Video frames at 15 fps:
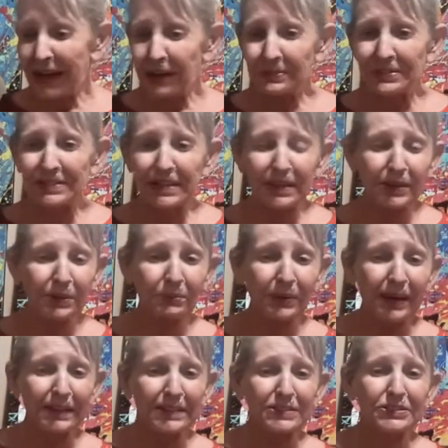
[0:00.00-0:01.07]
I was getting
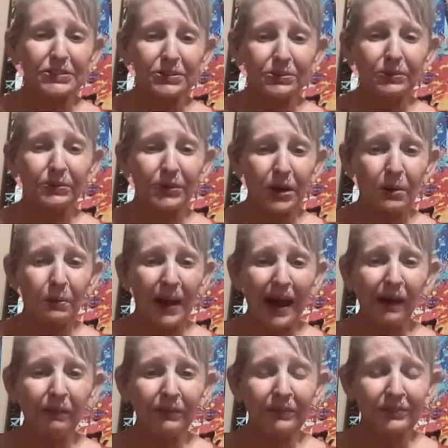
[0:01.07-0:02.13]
ready to go
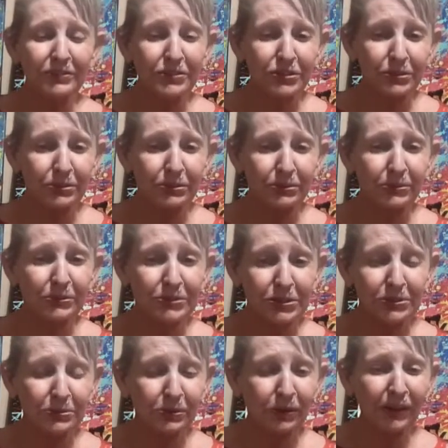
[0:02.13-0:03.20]
out to,
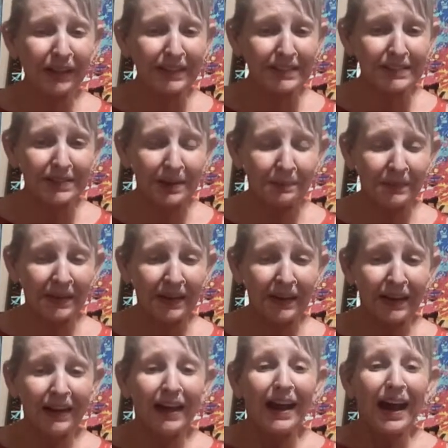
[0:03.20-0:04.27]
to look at something,
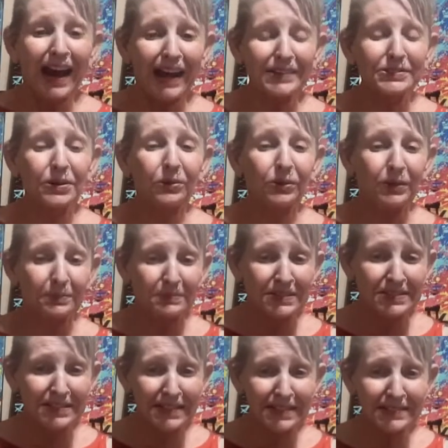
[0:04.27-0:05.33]
I told him,
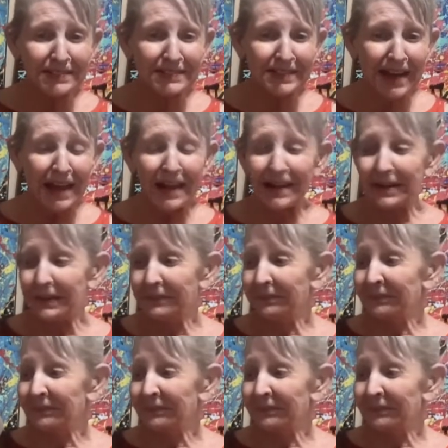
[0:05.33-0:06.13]
sit, stay.